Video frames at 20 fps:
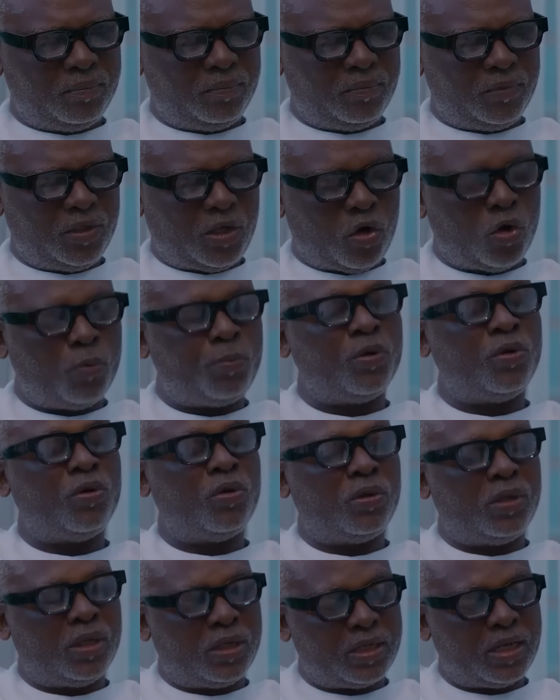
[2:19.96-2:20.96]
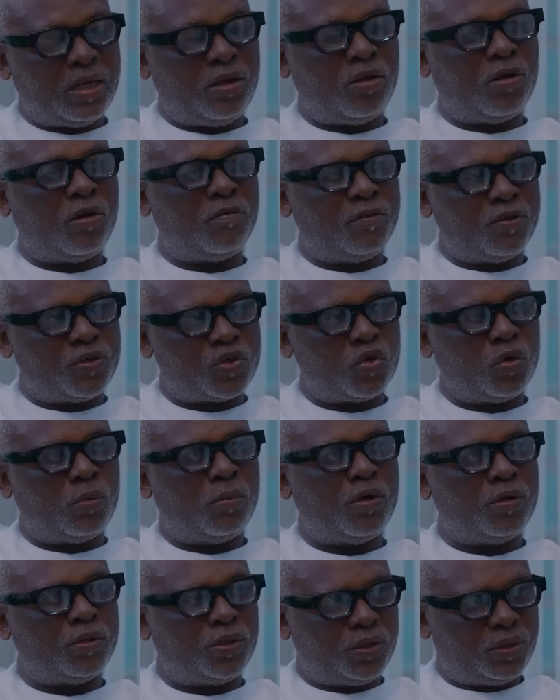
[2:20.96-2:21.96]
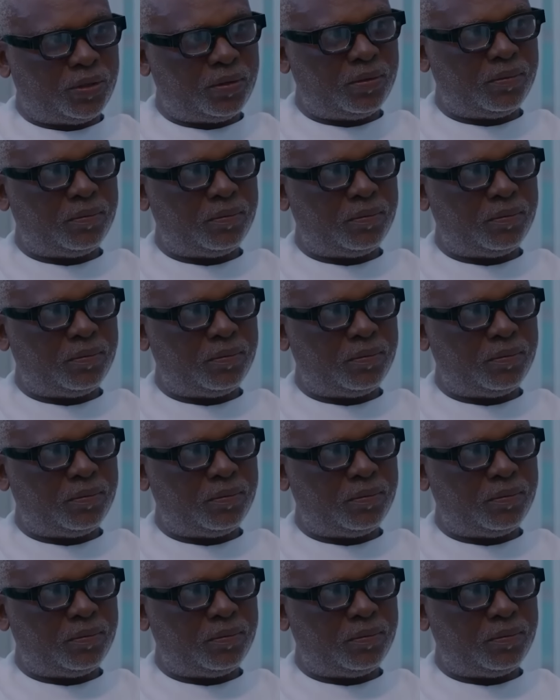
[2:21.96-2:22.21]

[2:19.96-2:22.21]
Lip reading: I hope you know that I love you so much.